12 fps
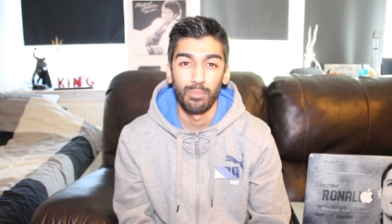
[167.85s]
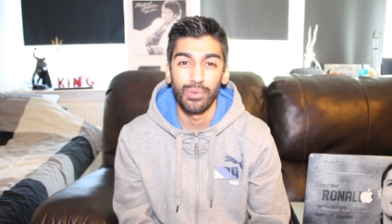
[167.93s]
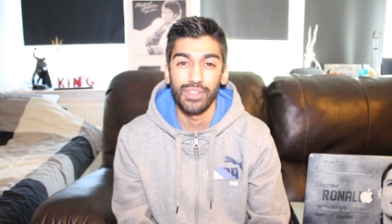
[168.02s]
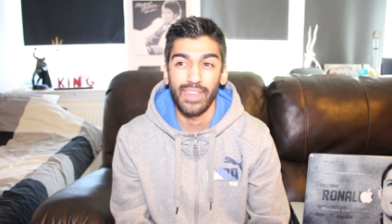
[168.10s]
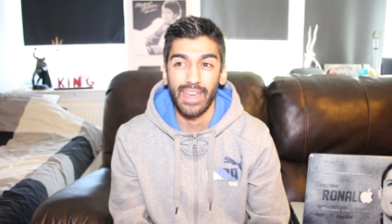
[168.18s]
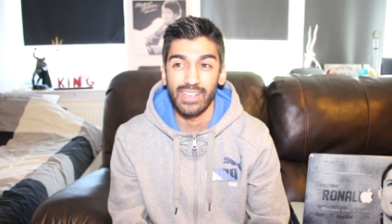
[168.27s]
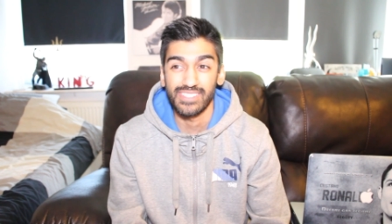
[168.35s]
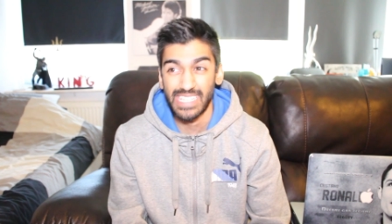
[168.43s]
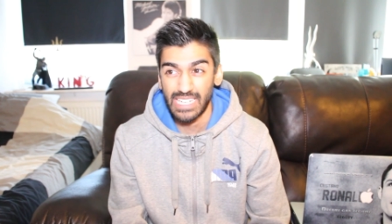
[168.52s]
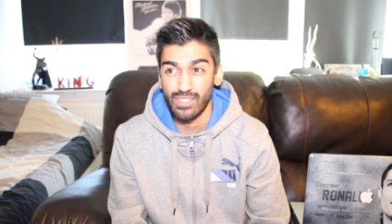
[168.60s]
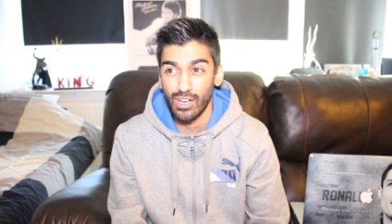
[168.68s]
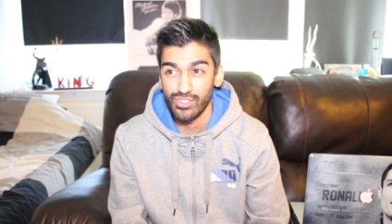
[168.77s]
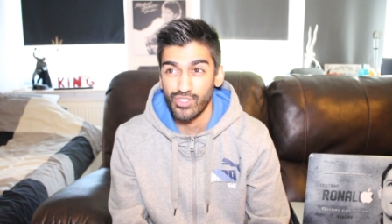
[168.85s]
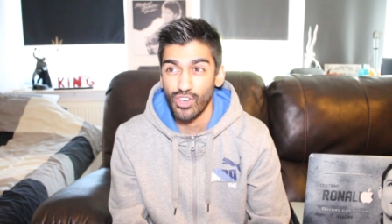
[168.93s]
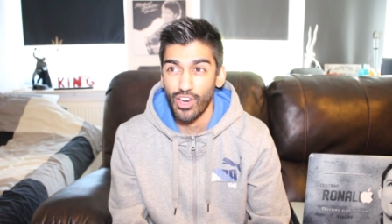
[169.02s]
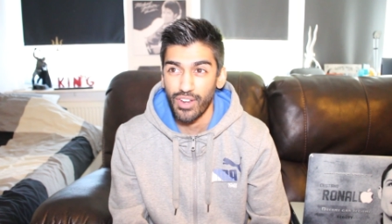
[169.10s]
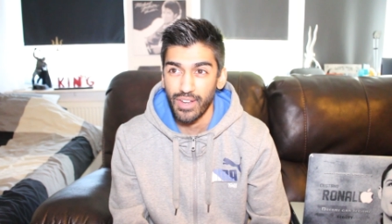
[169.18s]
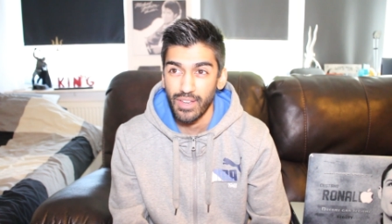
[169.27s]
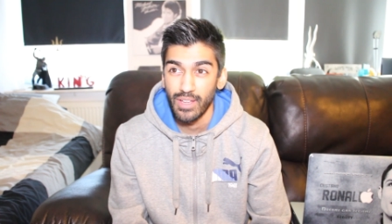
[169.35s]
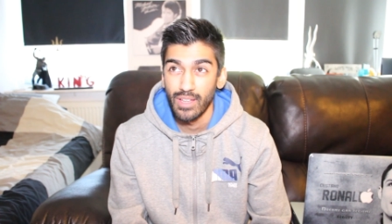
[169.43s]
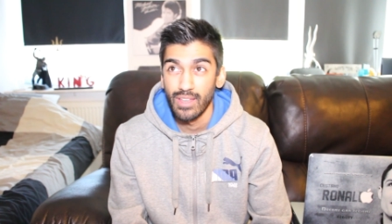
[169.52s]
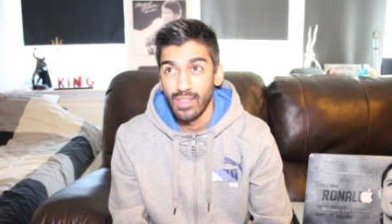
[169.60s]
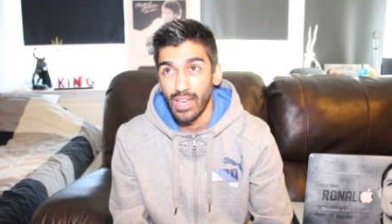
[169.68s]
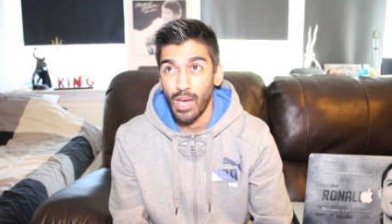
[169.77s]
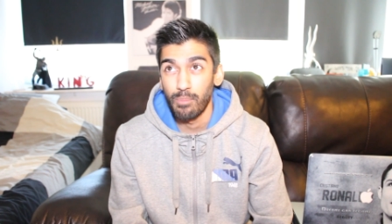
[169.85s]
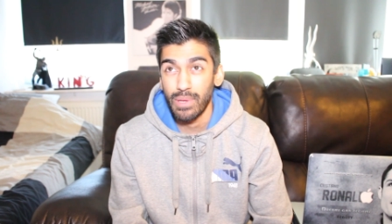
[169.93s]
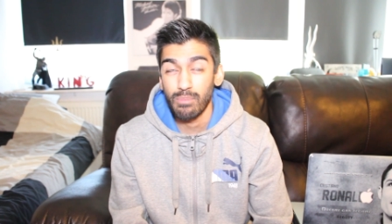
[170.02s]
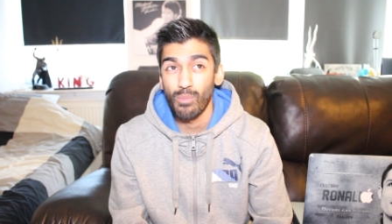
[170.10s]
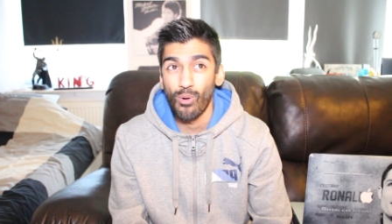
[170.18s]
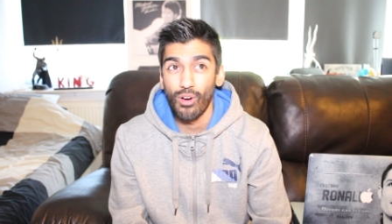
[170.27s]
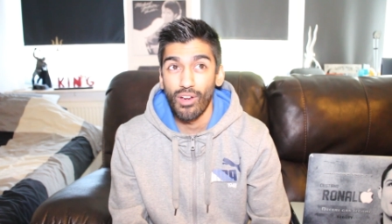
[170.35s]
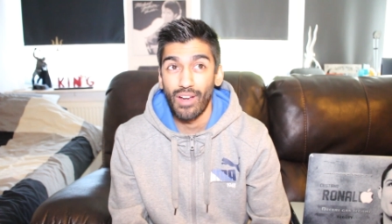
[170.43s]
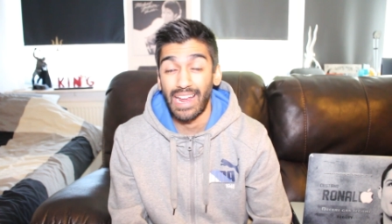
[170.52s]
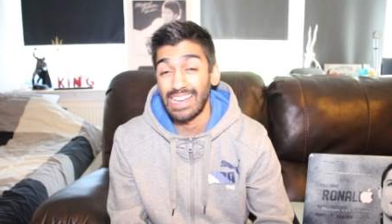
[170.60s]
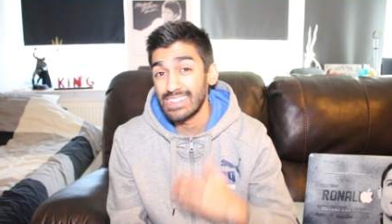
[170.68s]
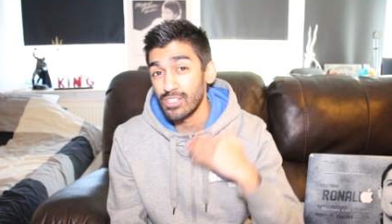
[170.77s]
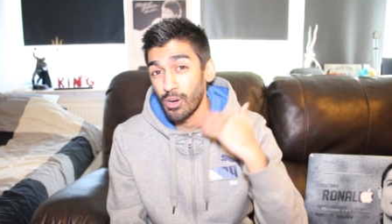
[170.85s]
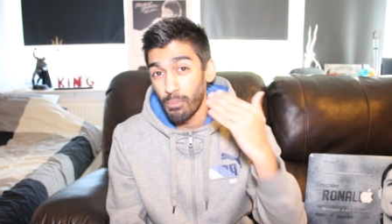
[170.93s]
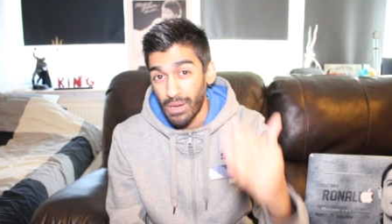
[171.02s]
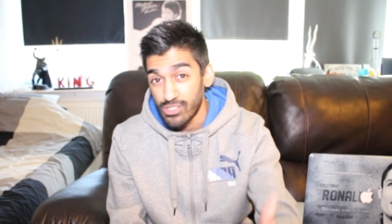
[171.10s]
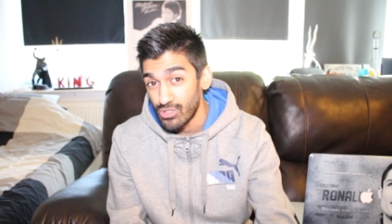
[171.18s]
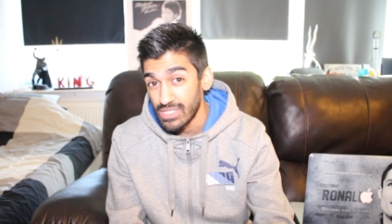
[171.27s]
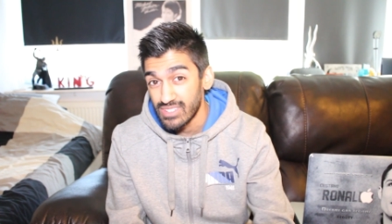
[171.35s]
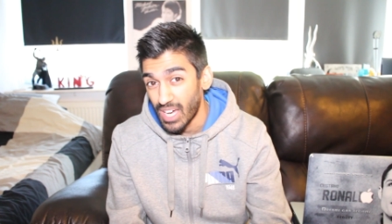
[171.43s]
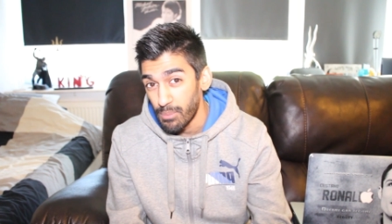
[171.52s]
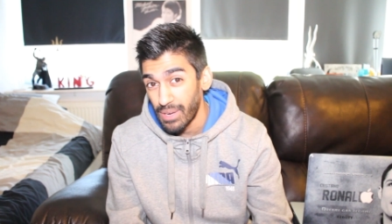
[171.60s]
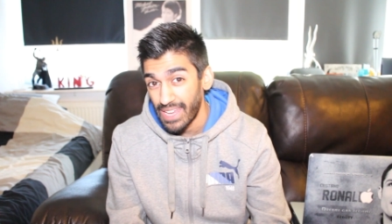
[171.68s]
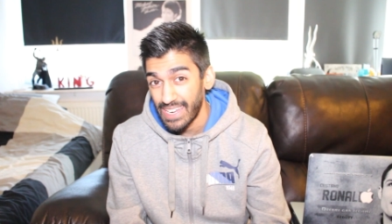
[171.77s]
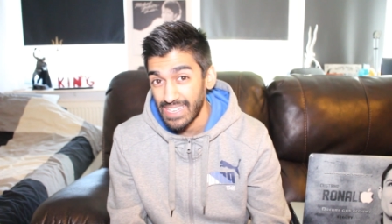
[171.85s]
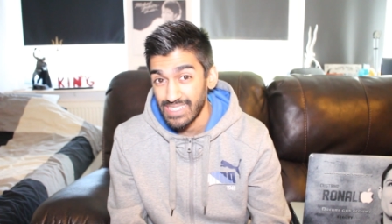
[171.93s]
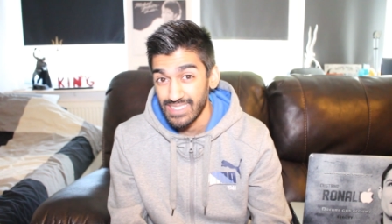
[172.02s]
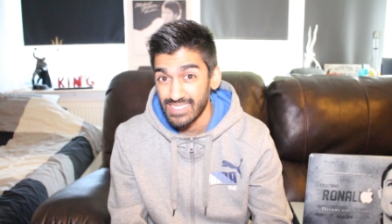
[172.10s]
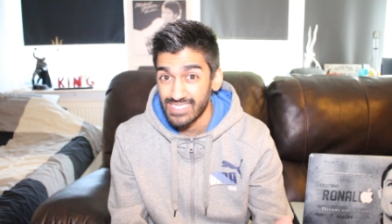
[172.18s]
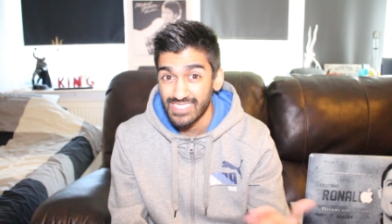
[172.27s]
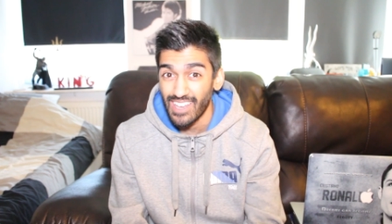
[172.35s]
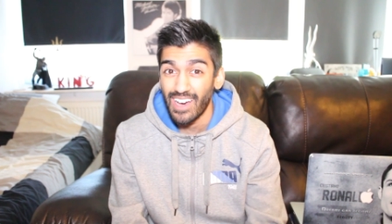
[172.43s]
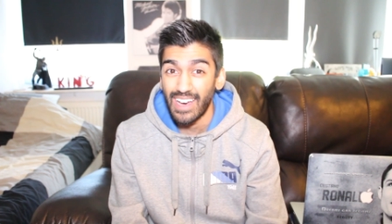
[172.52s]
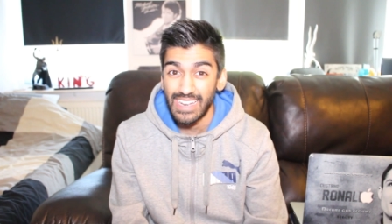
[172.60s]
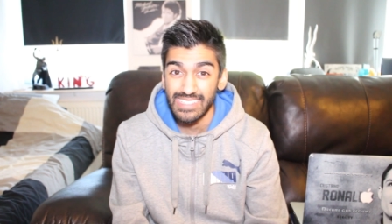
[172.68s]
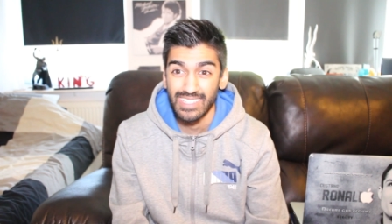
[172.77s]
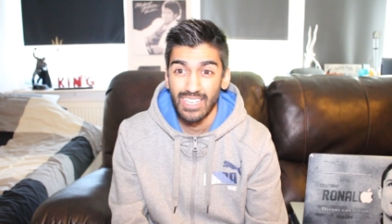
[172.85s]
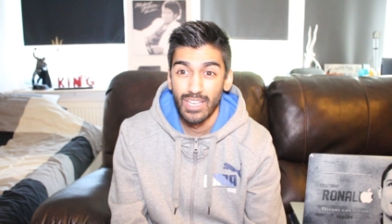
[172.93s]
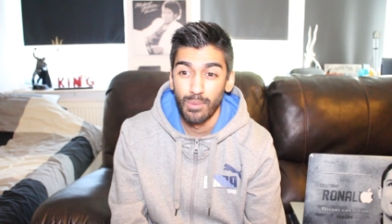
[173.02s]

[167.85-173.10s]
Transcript: But yeah, second half started a bit more Atletico Madrid dominating the side,